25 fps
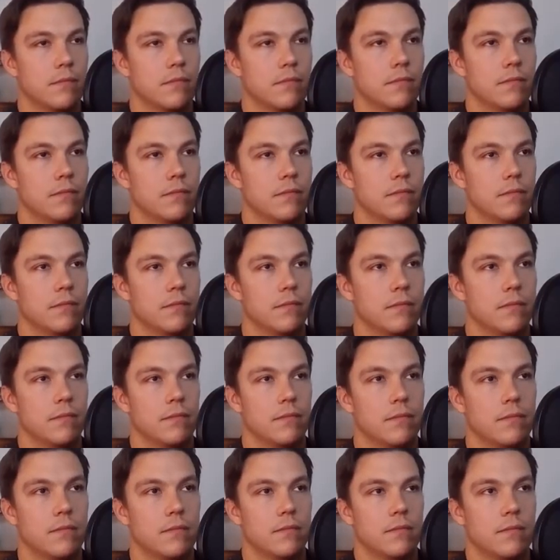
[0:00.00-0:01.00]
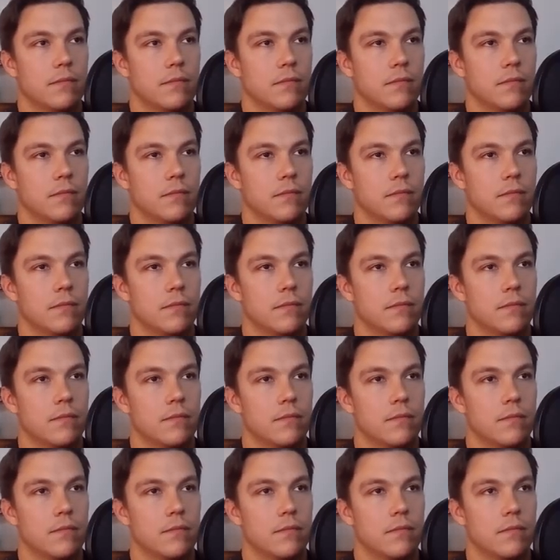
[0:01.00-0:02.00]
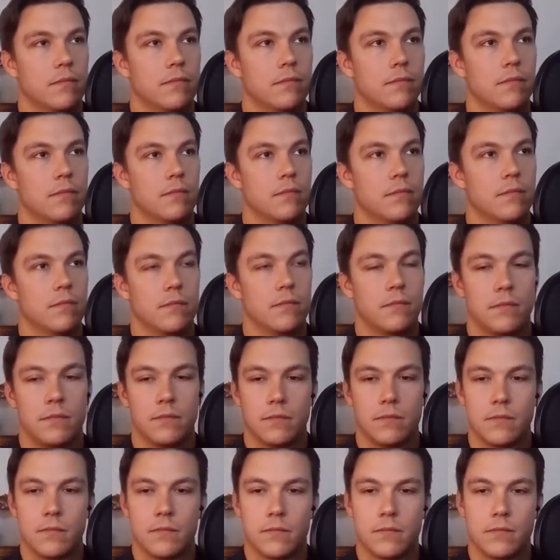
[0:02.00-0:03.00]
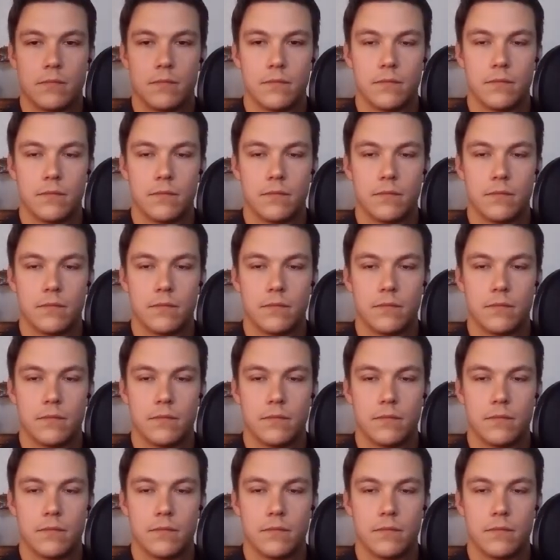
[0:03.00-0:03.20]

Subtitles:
[no speech]